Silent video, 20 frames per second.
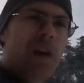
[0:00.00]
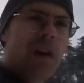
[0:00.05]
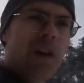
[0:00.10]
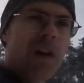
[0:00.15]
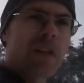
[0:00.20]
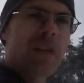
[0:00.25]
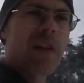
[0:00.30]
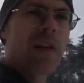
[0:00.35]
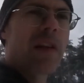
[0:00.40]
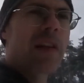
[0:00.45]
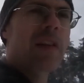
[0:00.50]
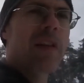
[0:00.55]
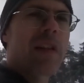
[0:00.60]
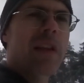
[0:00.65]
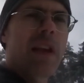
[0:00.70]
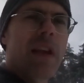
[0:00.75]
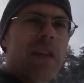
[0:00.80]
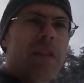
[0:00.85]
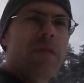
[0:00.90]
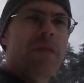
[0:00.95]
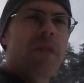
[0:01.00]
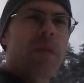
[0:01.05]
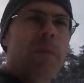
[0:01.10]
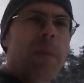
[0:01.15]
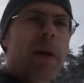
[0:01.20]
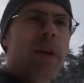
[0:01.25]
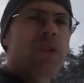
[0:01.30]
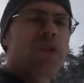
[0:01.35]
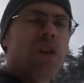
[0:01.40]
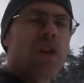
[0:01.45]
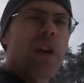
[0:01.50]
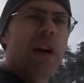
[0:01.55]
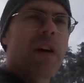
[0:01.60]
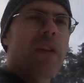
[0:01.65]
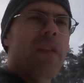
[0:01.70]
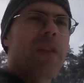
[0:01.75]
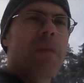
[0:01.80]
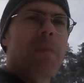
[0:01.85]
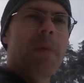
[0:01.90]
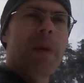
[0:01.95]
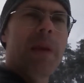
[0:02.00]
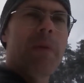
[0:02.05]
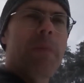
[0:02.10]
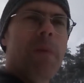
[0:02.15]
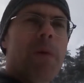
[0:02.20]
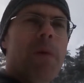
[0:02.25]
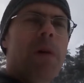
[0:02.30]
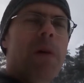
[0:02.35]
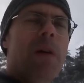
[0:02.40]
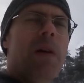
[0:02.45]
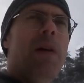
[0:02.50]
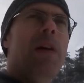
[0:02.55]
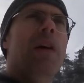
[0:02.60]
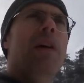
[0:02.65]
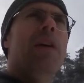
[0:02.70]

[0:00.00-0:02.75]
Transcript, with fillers: lurk they literally get information out of the people